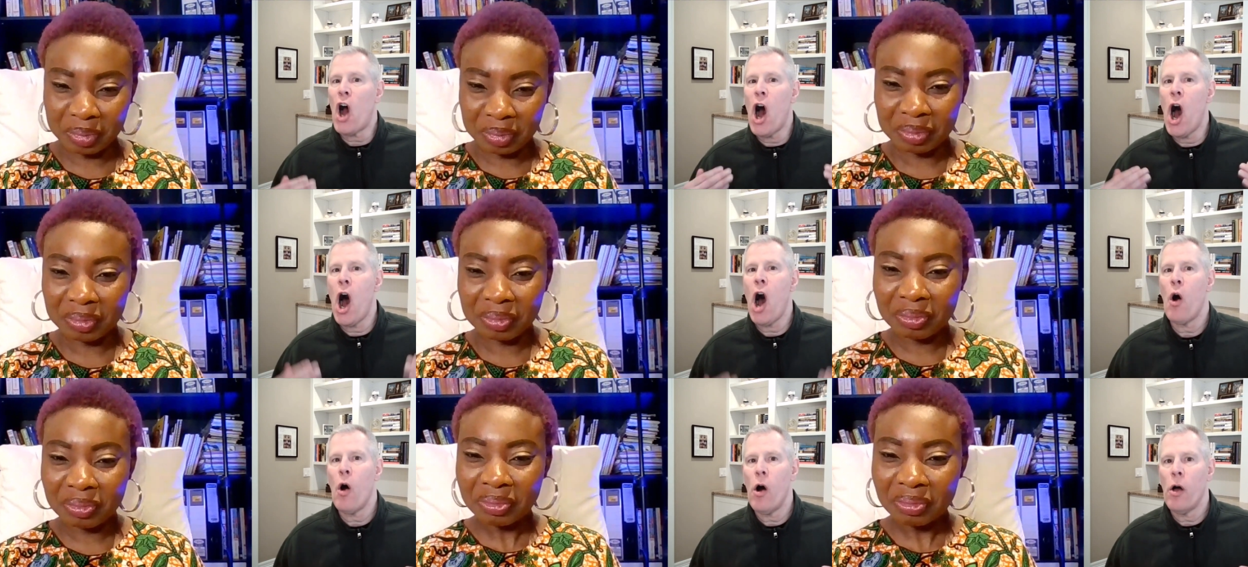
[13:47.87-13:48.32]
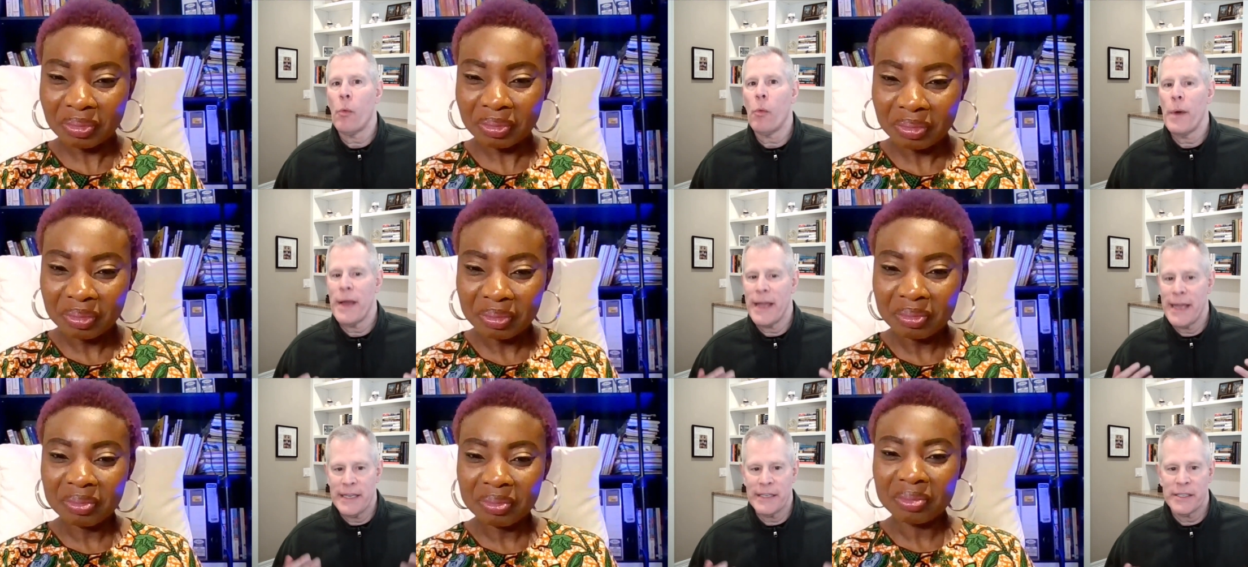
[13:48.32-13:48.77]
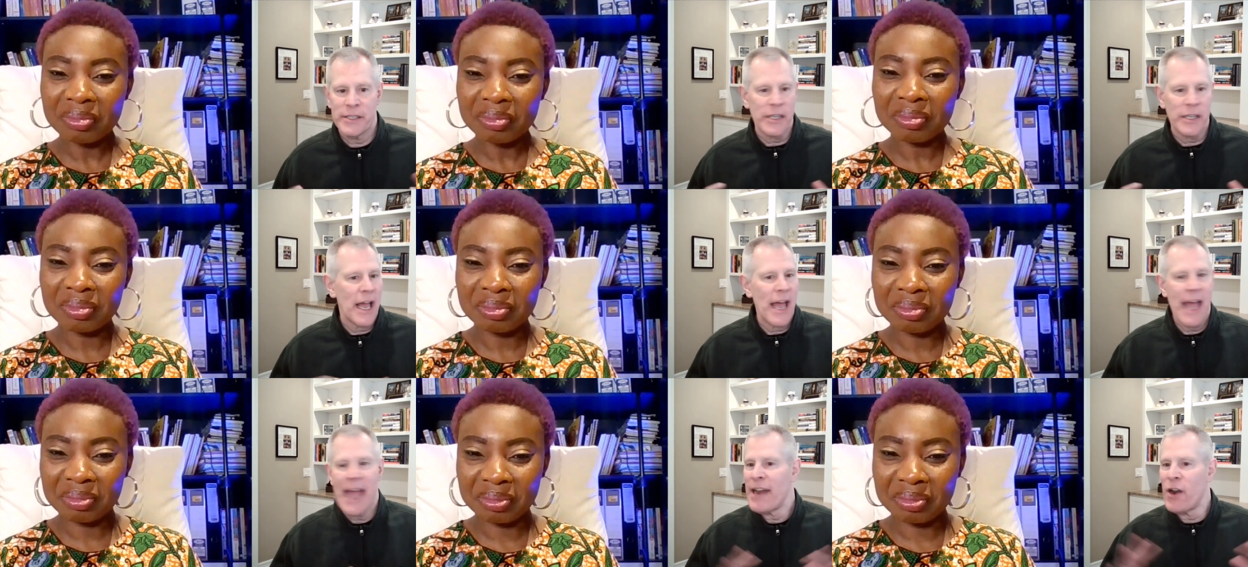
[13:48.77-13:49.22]

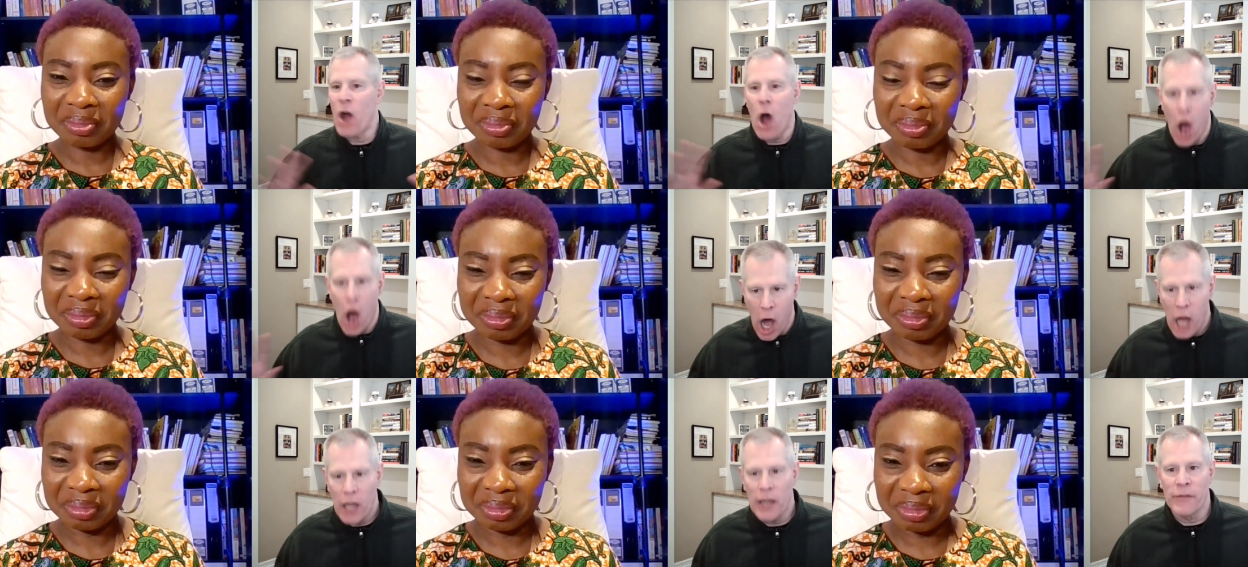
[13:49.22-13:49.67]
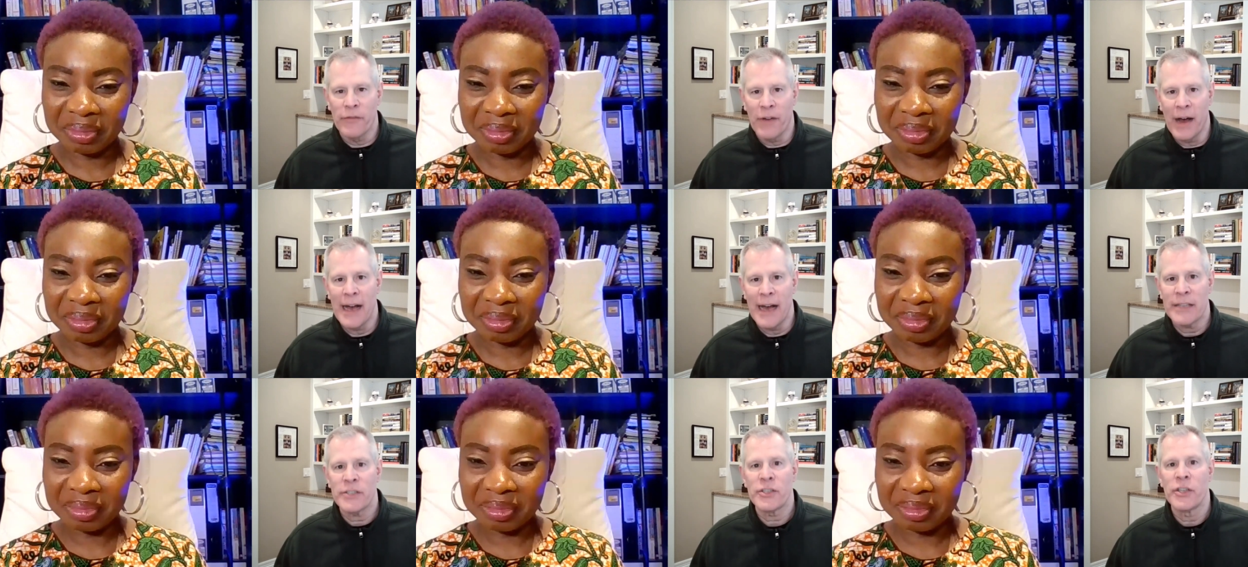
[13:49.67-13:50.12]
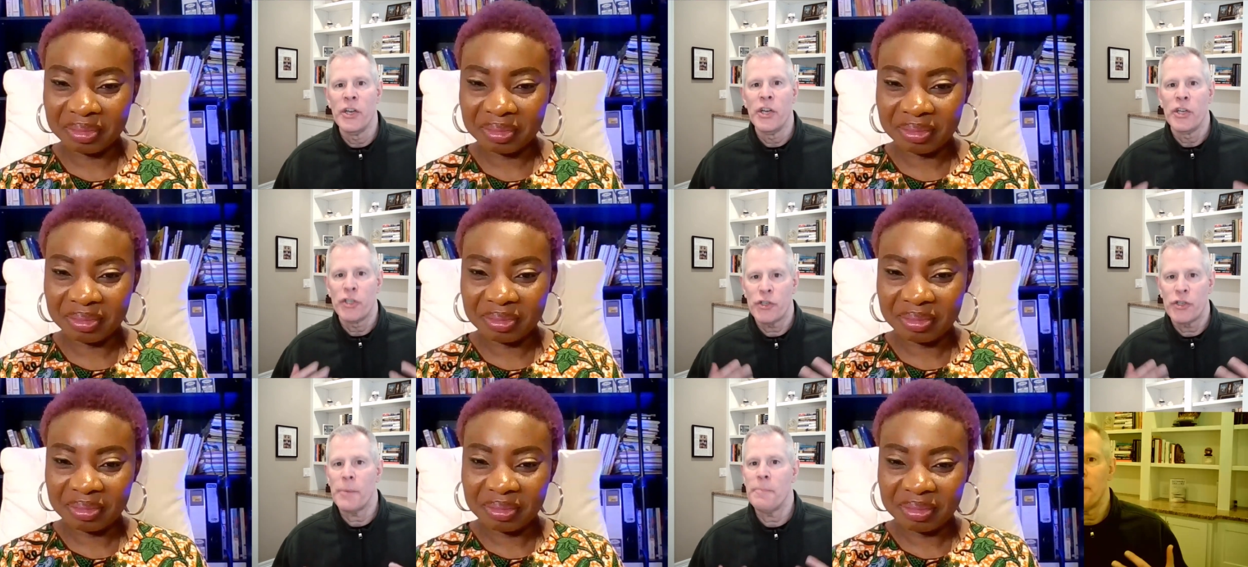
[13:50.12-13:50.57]
Speaker 1: always, and all of us
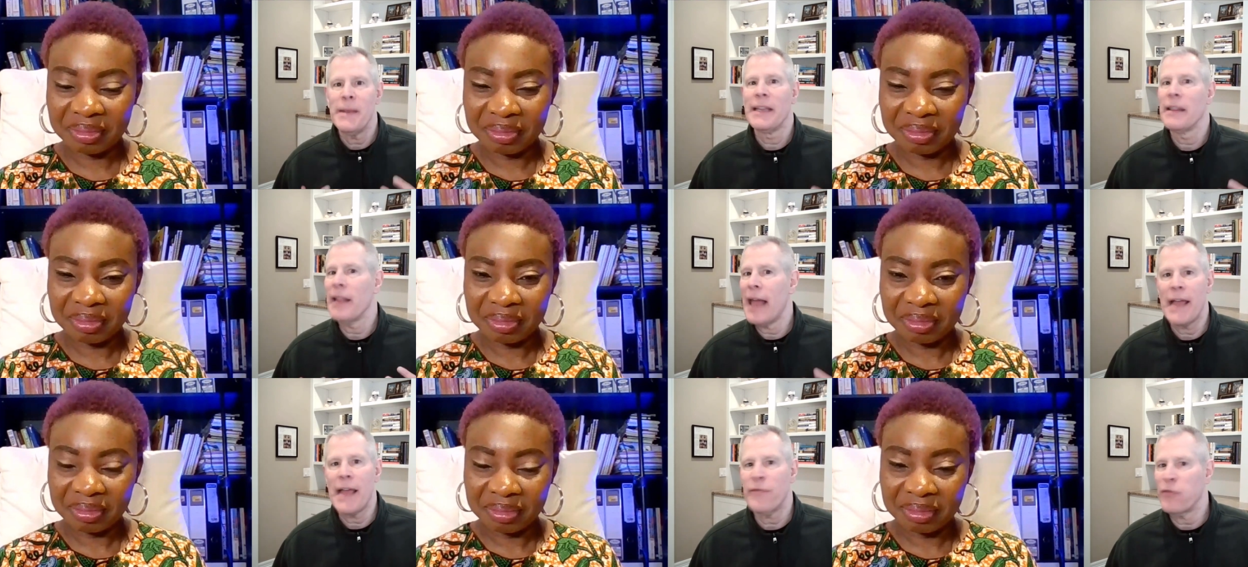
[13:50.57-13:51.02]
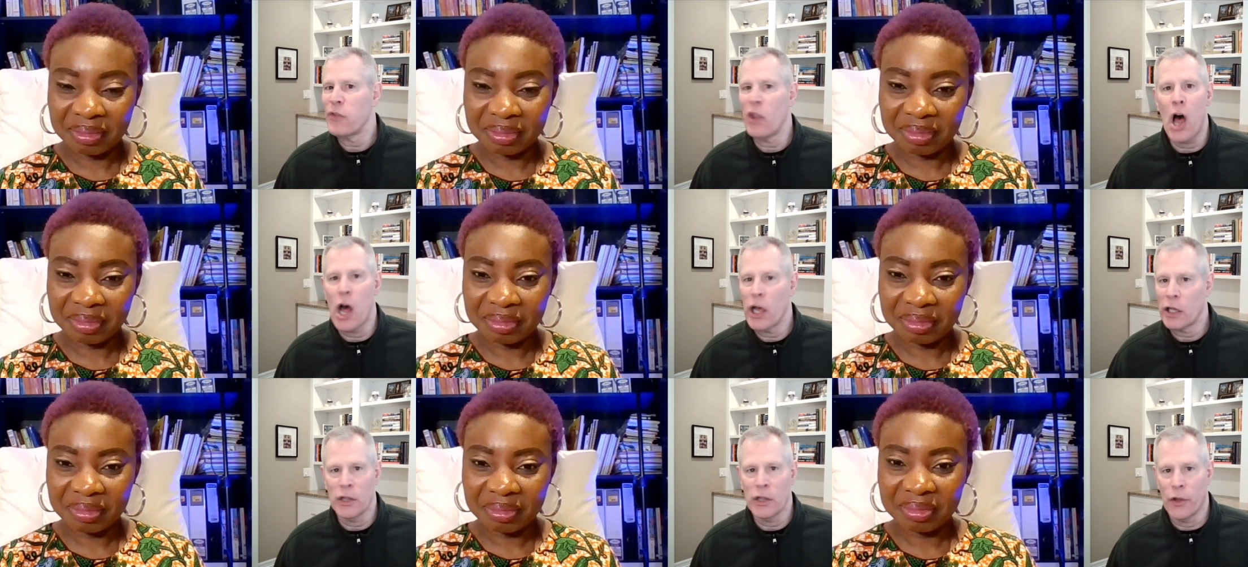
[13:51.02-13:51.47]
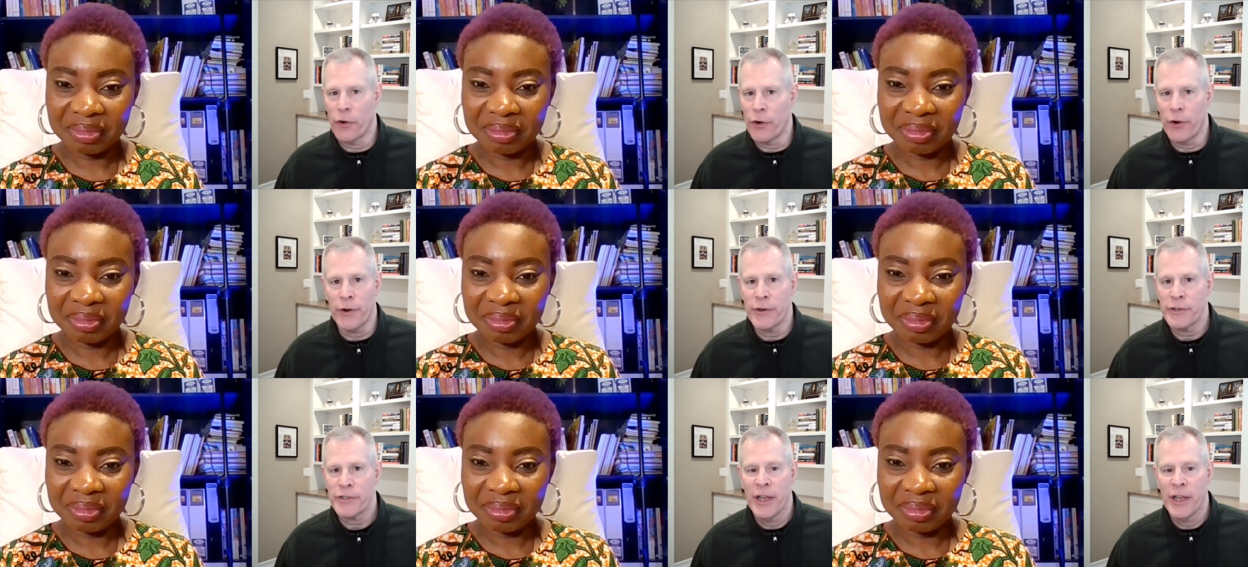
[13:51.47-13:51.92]
should be lifelong
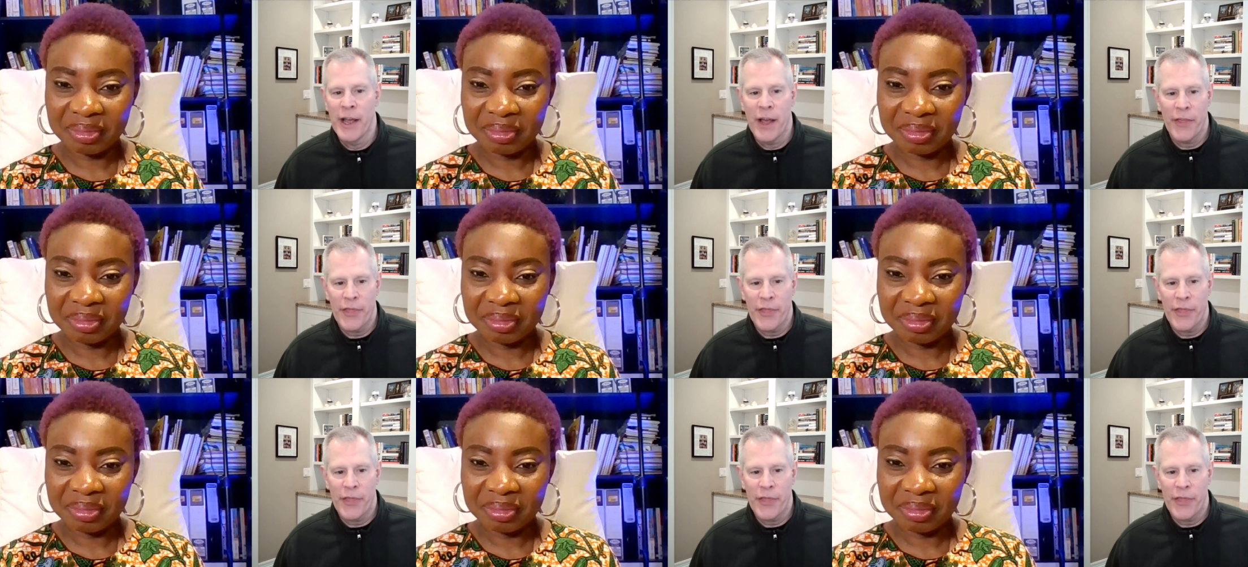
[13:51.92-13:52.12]
learners.